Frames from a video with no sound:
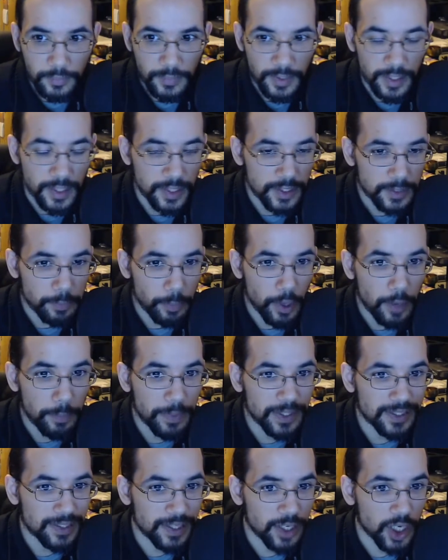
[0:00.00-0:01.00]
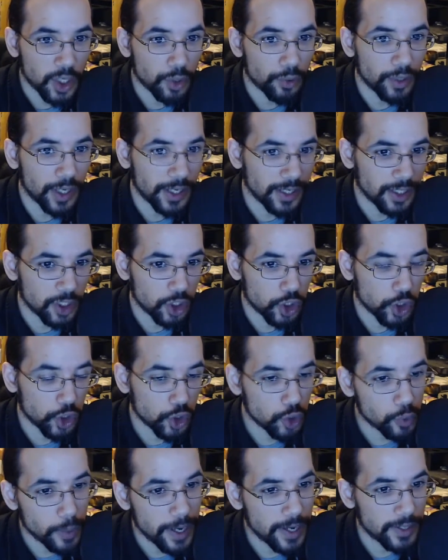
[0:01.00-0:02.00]
It's purposely creating
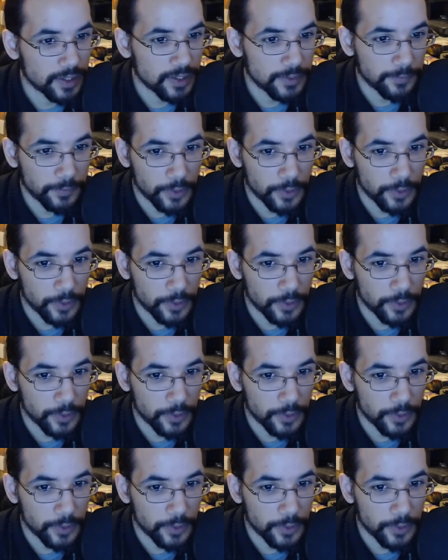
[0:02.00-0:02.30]
stress for